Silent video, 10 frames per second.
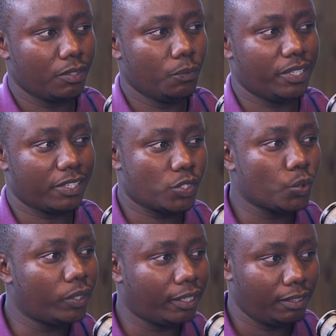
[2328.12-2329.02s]
with a
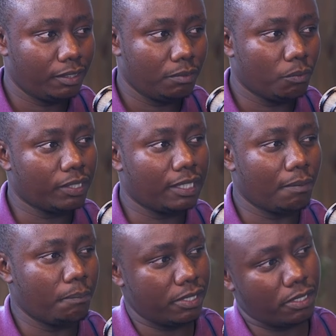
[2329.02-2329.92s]
story more than
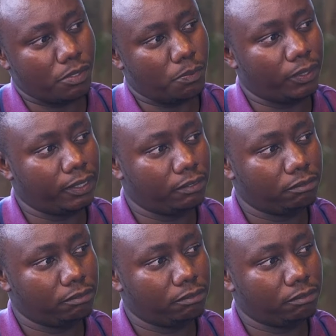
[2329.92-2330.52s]
a business model.